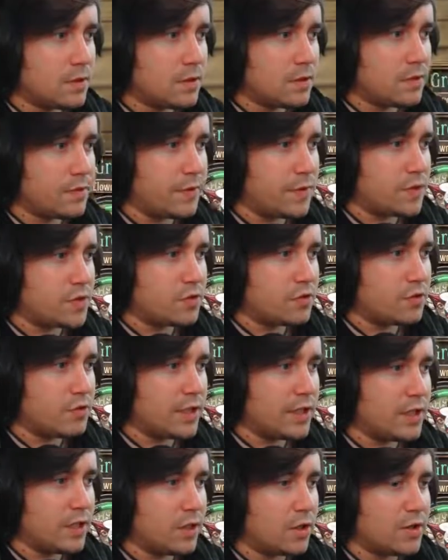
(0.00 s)
Devotion's
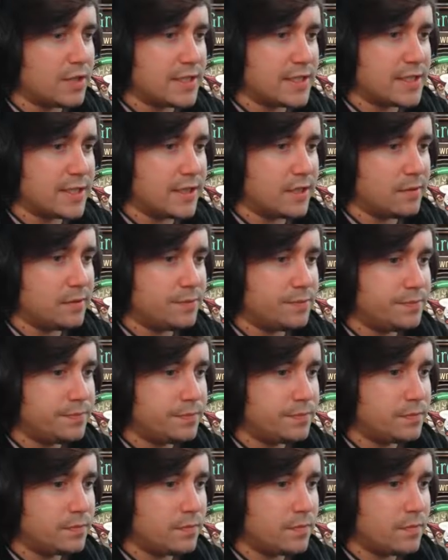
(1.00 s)
really low on this now.
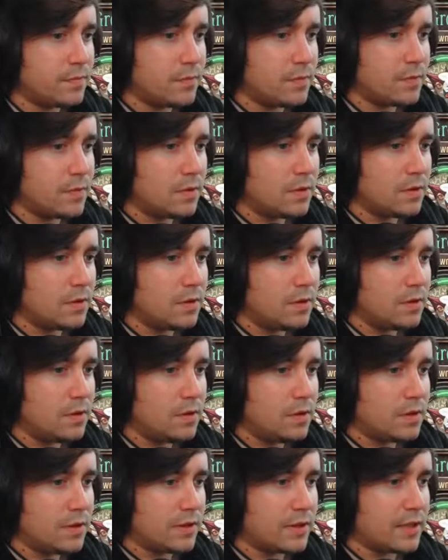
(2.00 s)

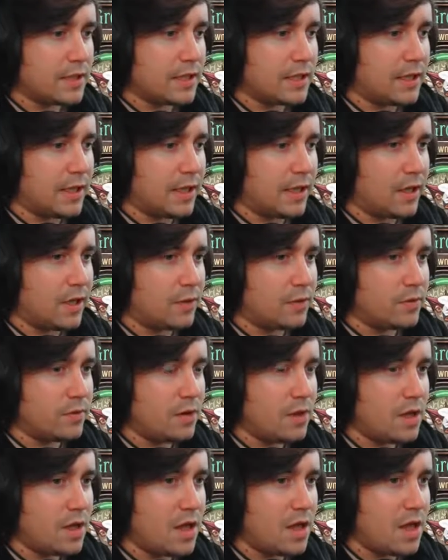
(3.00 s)
And the
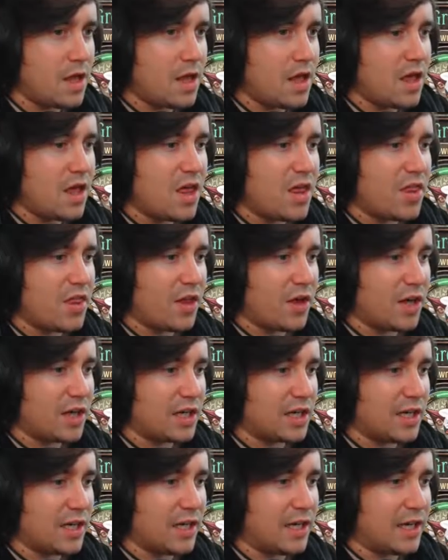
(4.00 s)
clown... The
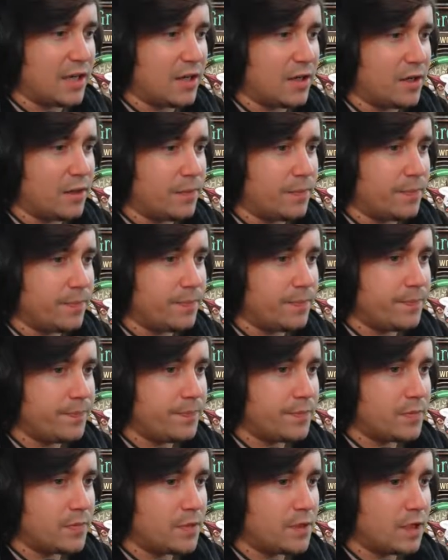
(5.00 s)
clown.
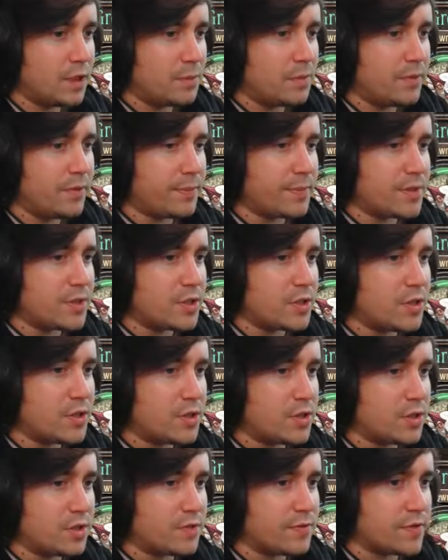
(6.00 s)
Move up by two
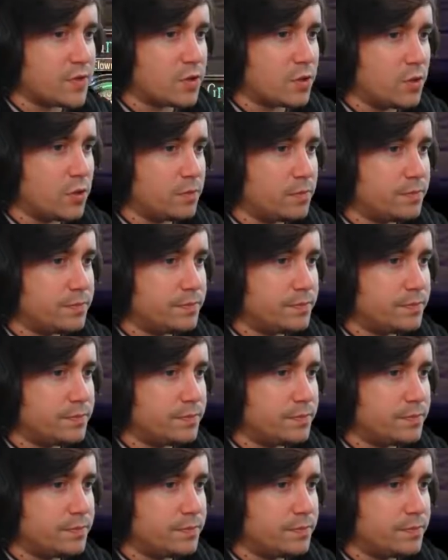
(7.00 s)
slots of a taunt.